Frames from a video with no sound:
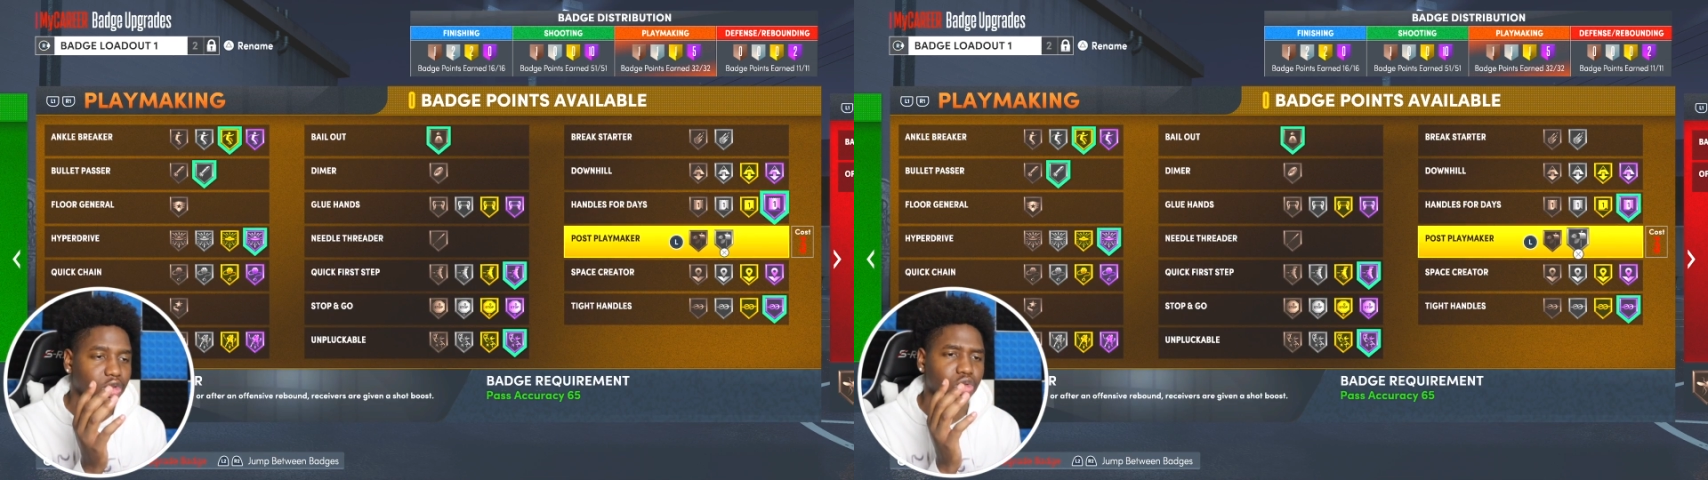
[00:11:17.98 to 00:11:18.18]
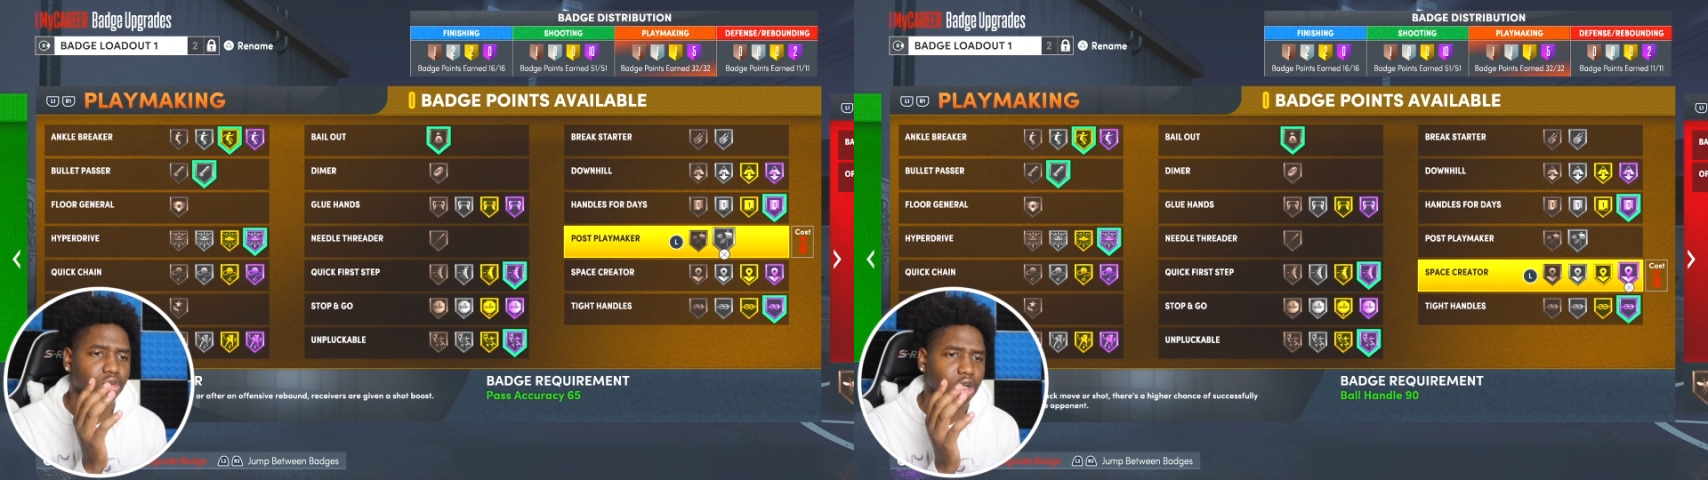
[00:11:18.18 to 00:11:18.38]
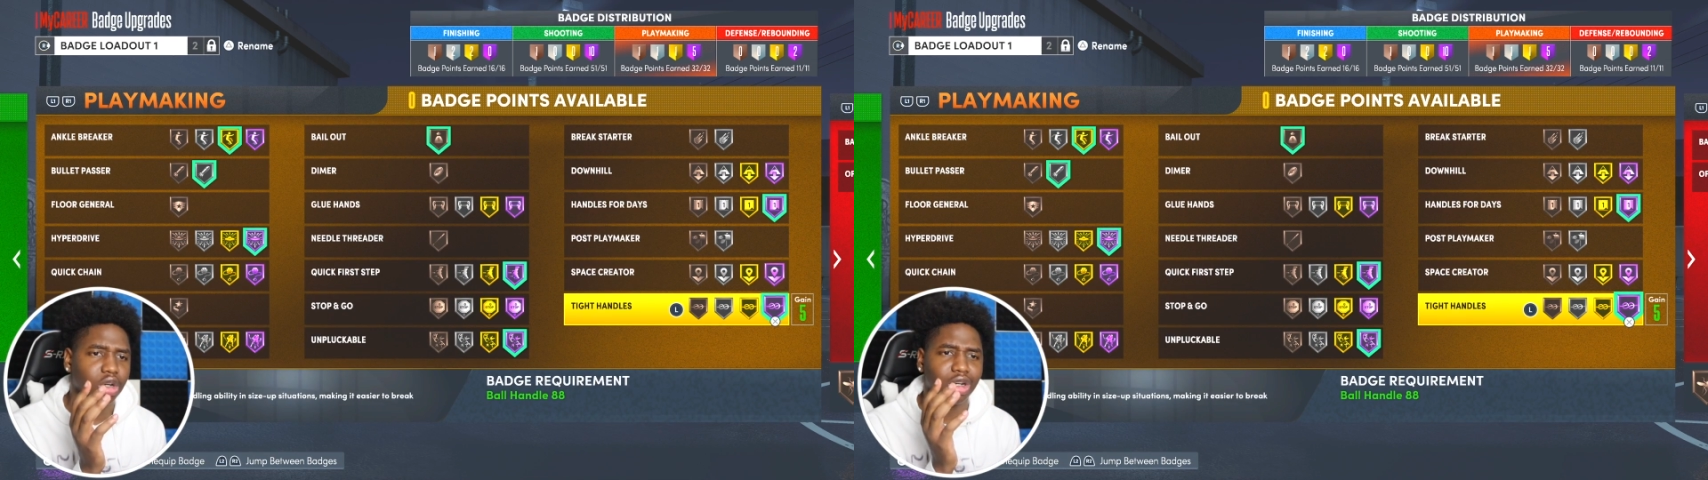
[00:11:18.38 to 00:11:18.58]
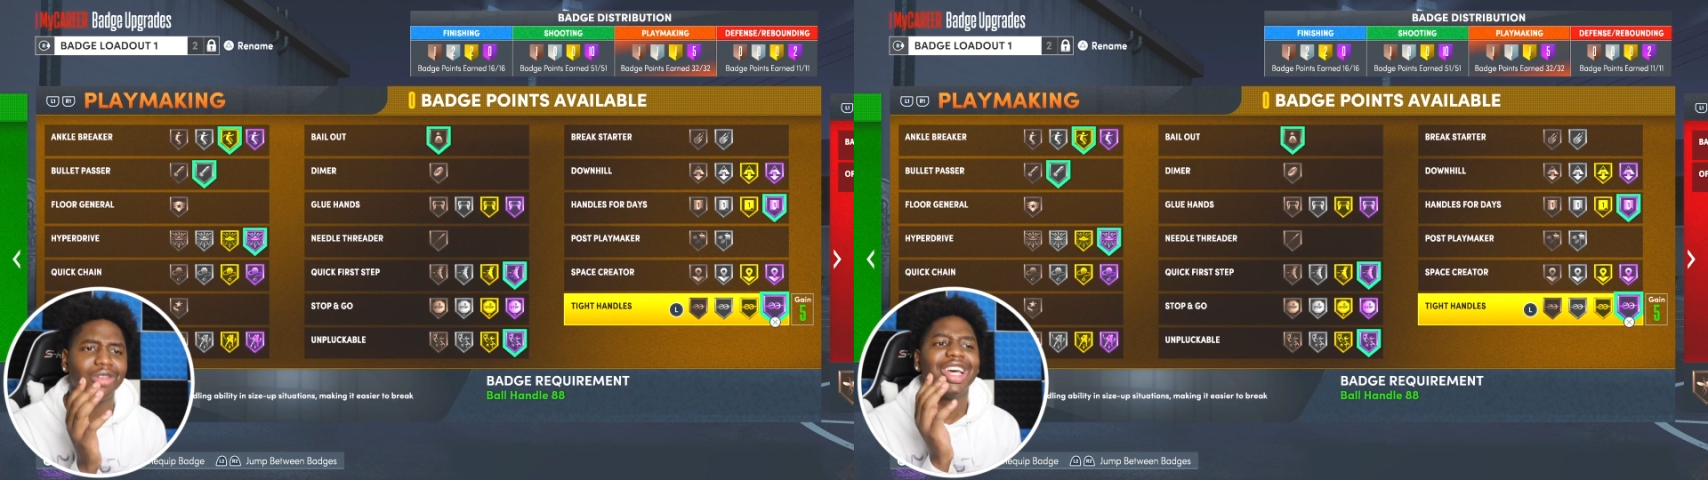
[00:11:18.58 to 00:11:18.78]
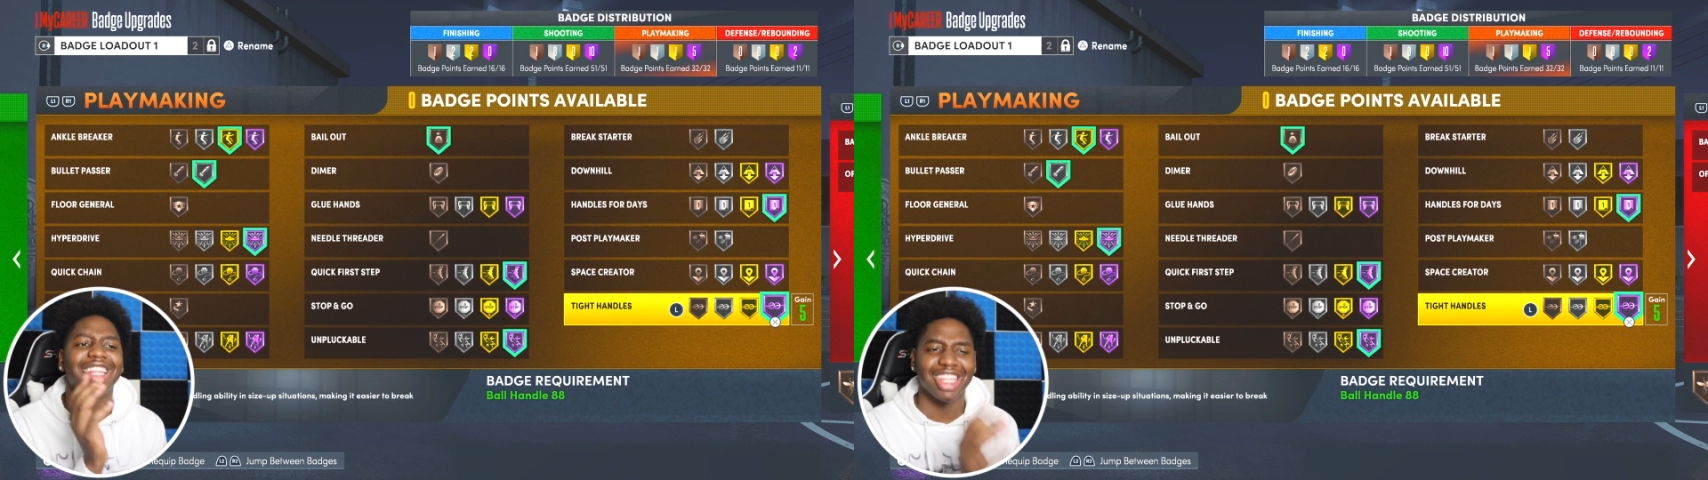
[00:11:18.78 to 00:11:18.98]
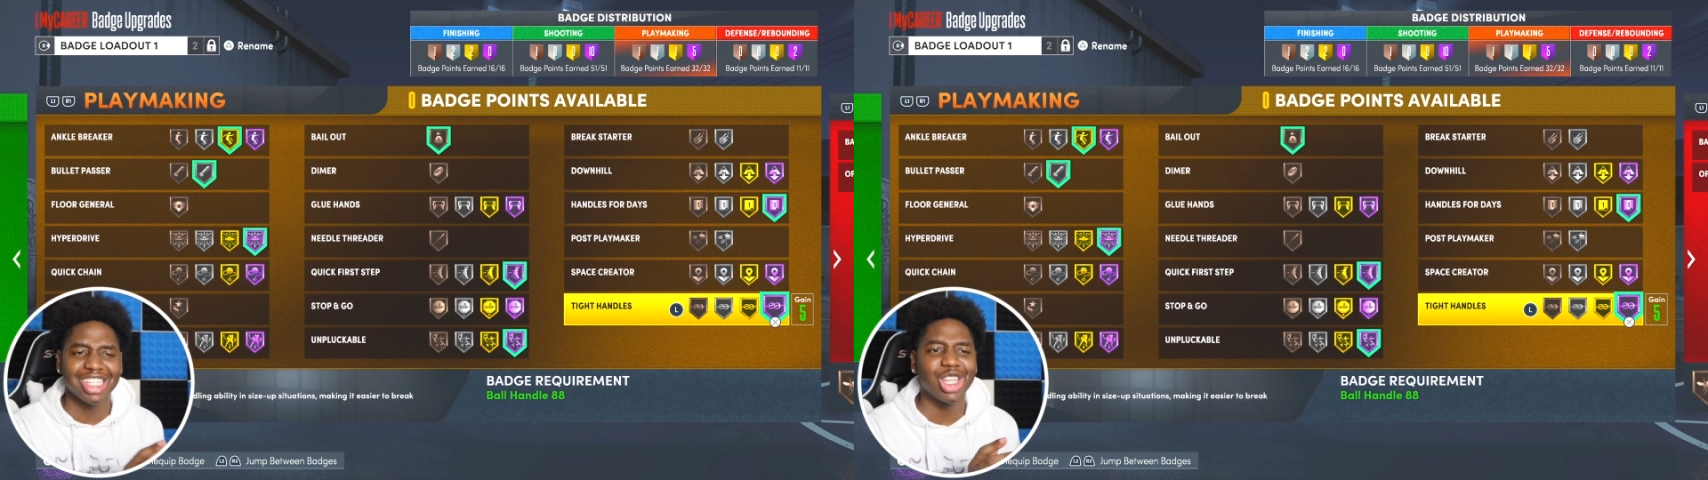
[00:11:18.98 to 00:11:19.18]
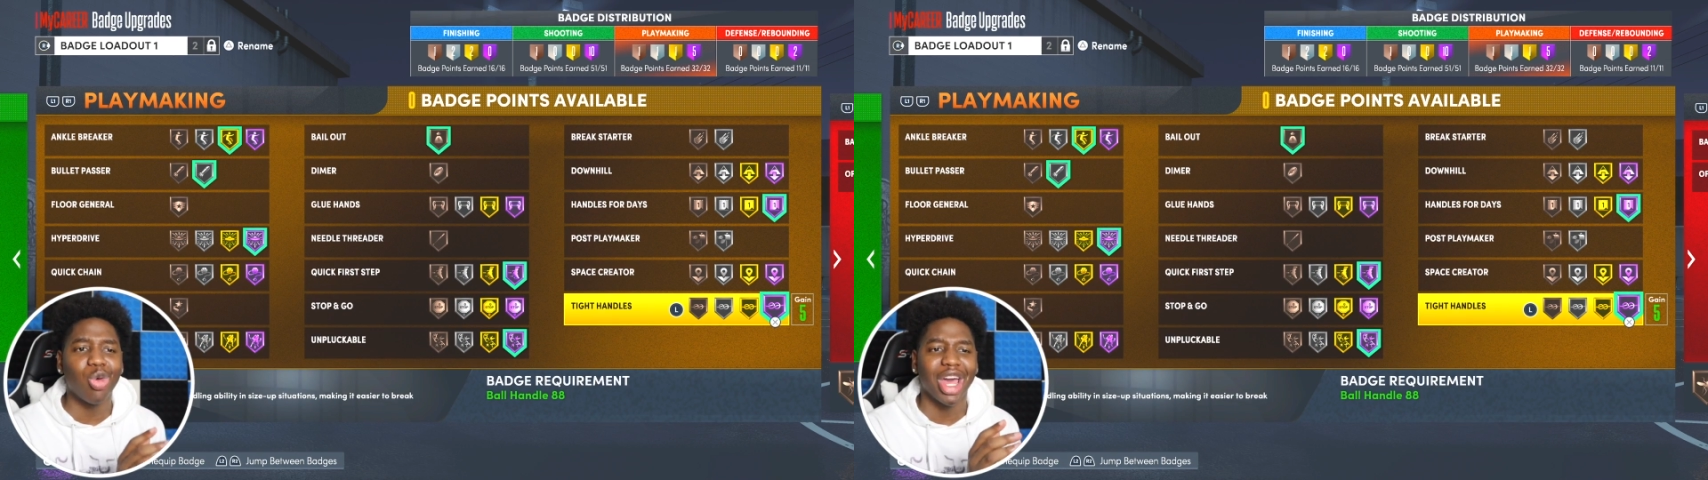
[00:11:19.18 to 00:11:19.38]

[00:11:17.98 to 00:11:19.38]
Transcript: Ooh, hold on. This is the